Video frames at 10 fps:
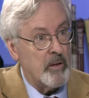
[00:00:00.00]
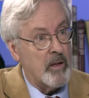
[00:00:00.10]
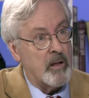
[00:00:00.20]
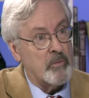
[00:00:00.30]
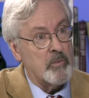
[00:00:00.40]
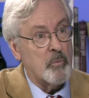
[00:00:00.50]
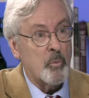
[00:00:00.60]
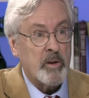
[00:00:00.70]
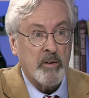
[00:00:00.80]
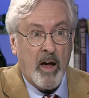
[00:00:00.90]
And
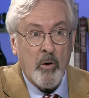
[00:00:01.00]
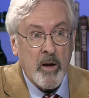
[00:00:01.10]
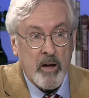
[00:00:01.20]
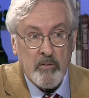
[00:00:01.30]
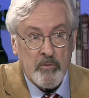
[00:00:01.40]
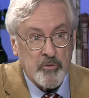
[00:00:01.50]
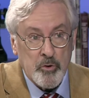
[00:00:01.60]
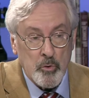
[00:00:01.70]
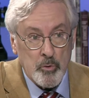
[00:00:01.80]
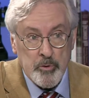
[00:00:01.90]
we now have
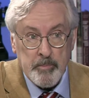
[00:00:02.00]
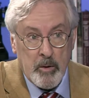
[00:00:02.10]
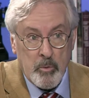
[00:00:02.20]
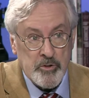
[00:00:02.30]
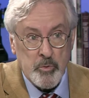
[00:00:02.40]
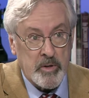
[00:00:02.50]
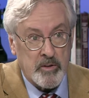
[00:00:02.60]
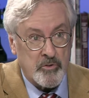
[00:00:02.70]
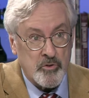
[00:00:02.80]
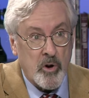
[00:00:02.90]
tools by which we
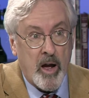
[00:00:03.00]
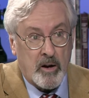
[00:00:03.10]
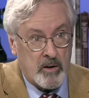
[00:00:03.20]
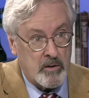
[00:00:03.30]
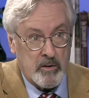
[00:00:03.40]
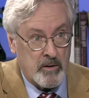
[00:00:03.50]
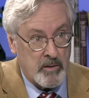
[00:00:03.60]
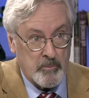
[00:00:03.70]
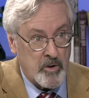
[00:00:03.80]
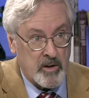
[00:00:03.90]
can track, and
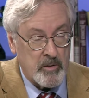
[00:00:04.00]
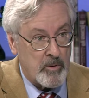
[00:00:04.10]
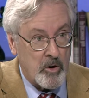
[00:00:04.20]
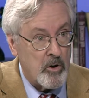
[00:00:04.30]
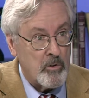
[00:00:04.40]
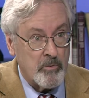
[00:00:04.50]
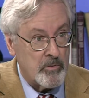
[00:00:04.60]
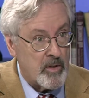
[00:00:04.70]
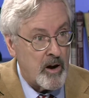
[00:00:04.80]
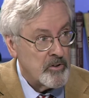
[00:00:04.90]
I'm talking about all
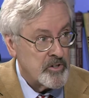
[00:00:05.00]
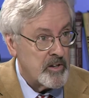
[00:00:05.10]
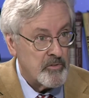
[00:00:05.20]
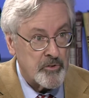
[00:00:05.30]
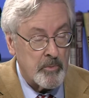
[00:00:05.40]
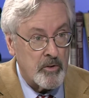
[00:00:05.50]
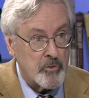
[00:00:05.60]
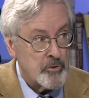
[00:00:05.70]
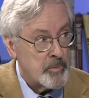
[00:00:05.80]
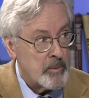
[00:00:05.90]
large and even small
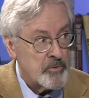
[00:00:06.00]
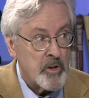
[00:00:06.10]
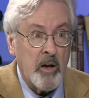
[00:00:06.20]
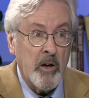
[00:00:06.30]
newspapers,